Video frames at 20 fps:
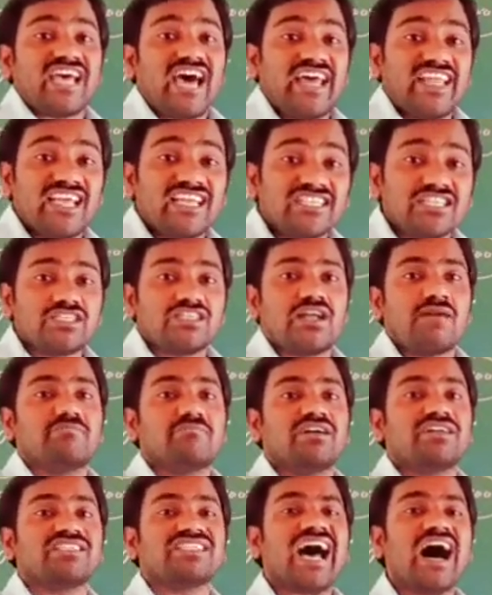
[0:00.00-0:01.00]
arranged
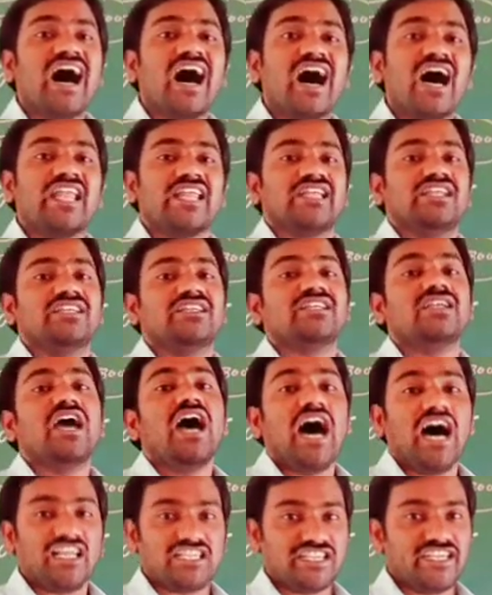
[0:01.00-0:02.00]
numbers are in
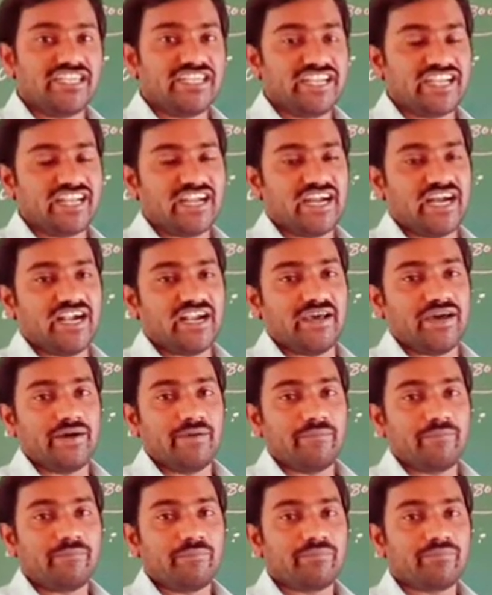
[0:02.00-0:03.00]
ascending
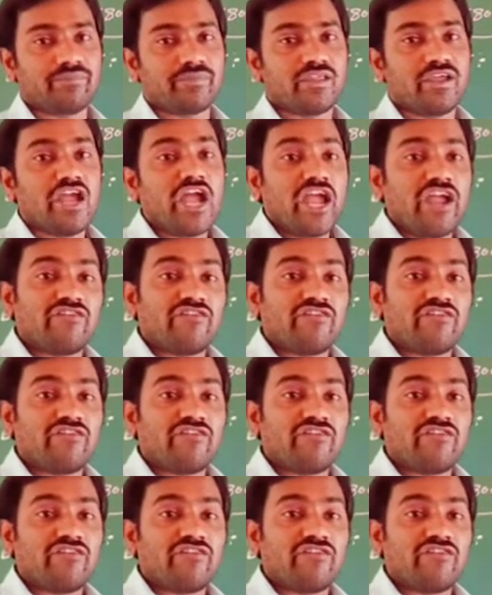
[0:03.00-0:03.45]
order.